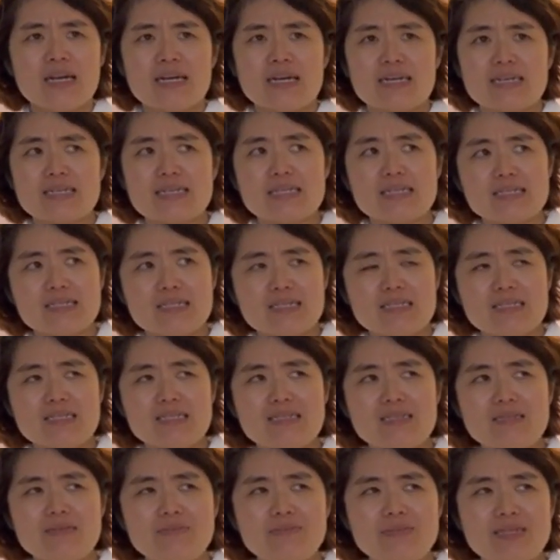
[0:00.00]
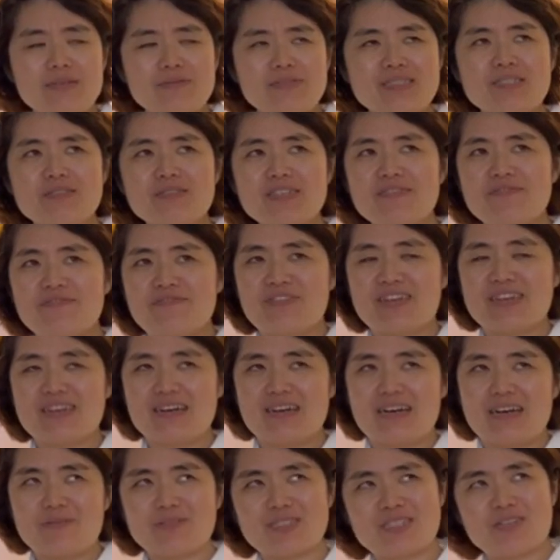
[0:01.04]

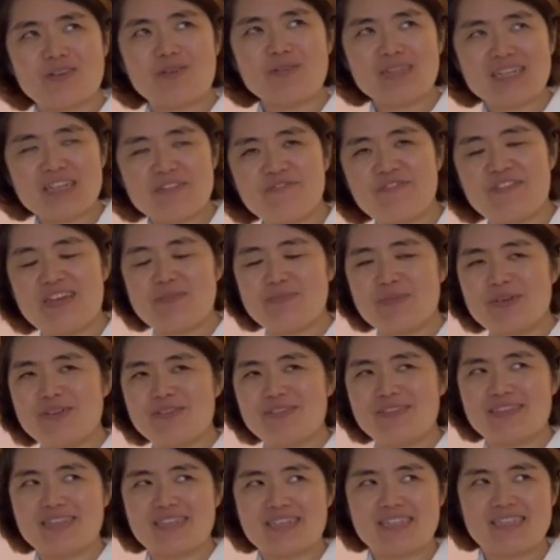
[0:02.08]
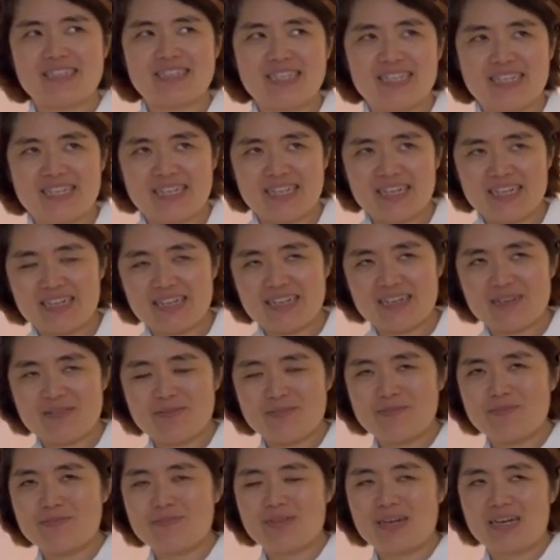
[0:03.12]
I was the only female in the
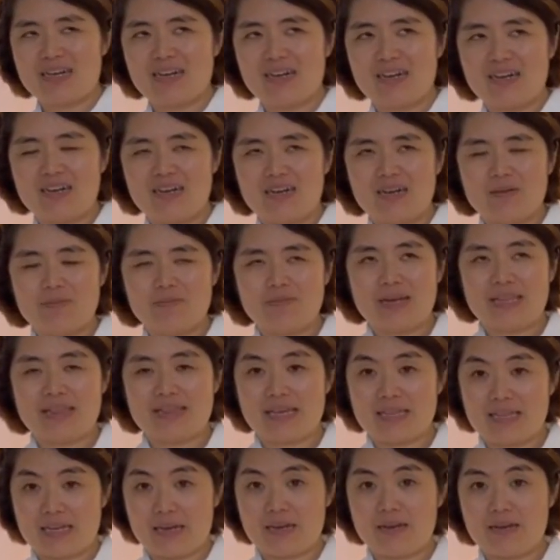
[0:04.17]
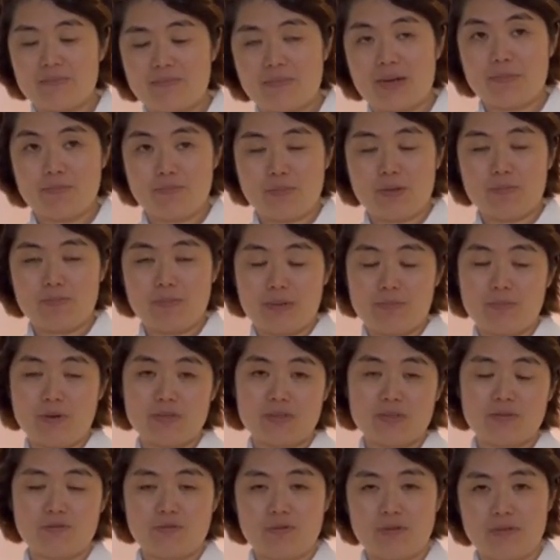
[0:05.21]
team, but then my
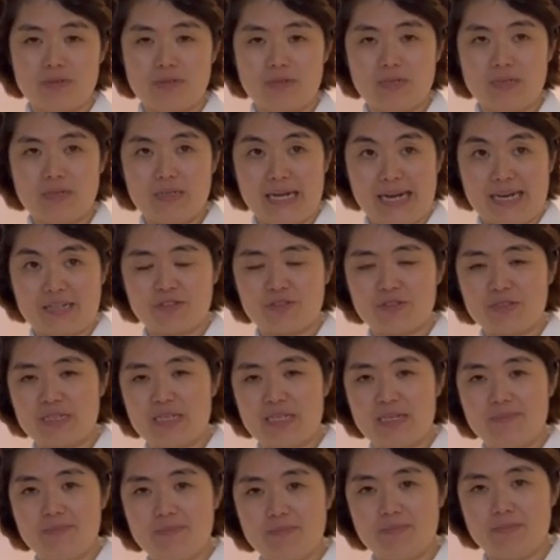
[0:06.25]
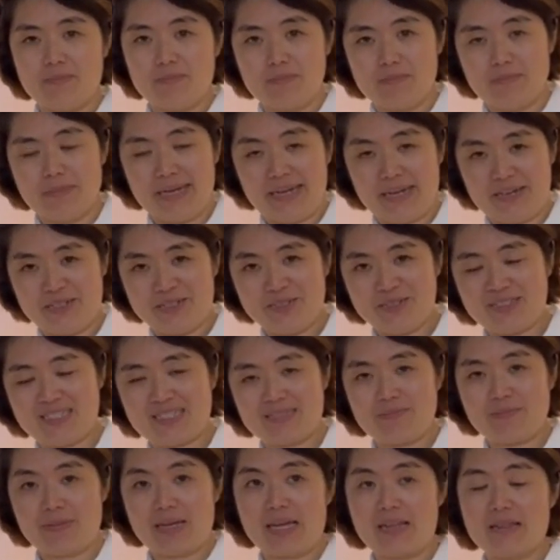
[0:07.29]
bosses were naturally males,
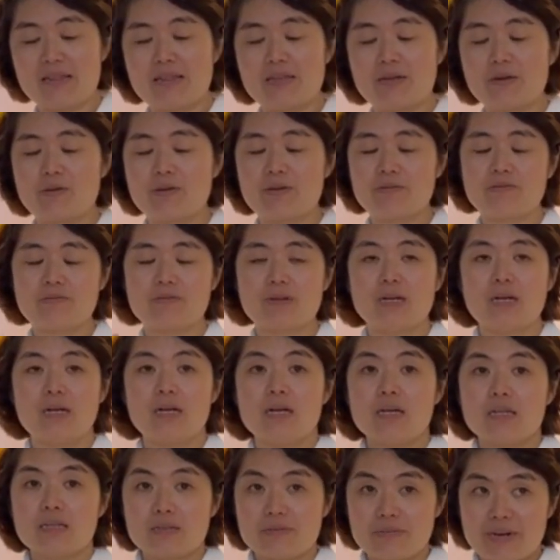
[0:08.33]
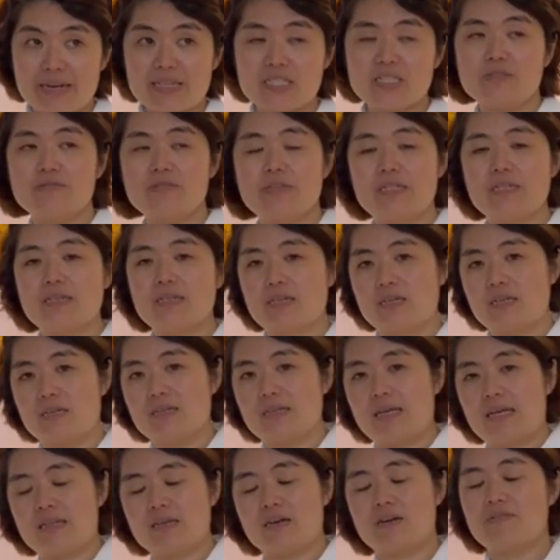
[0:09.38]
but they were actually really good,
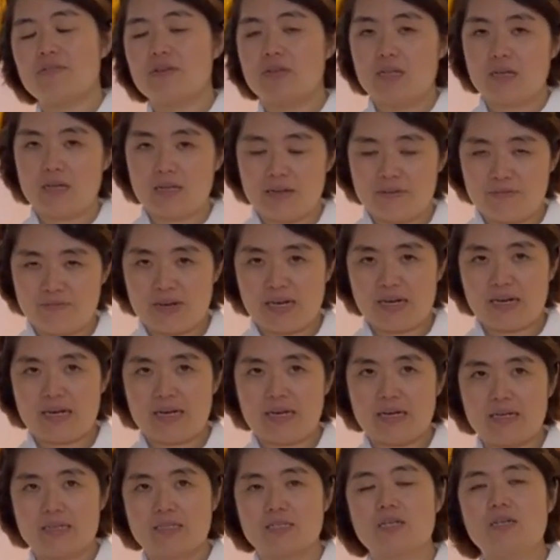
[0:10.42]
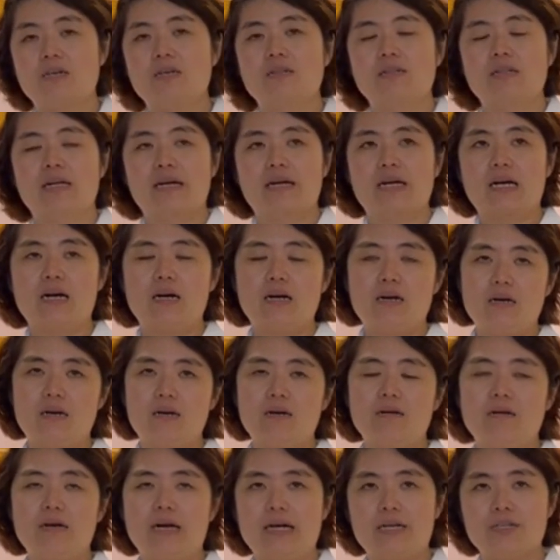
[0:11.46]
and they offered a lot of advice on like
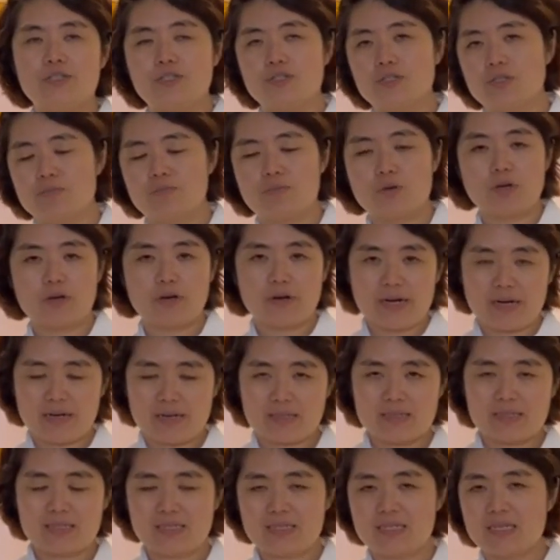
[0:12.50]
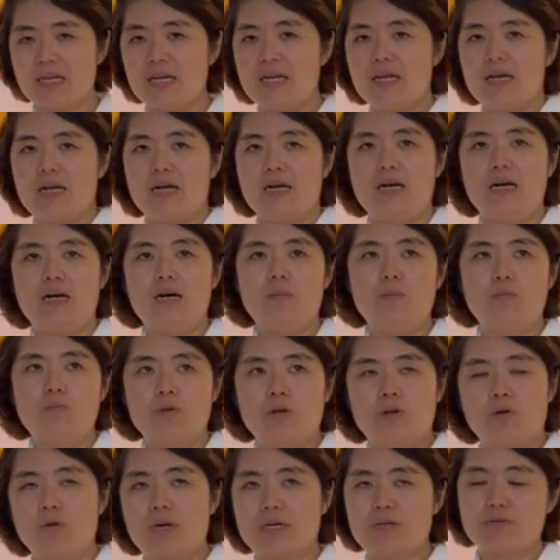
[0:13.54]
how I should progress.
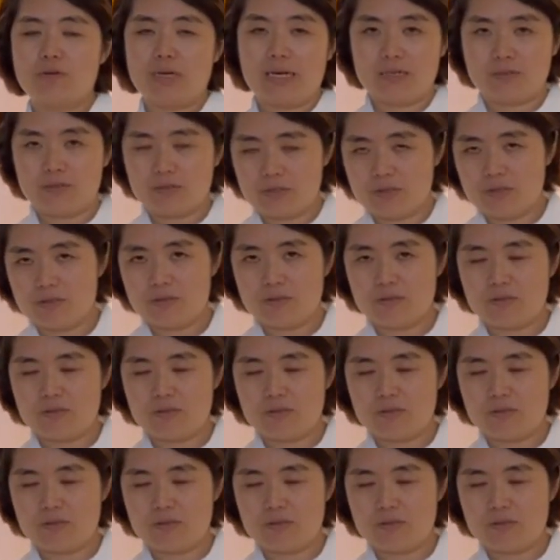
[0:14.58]
What could I do?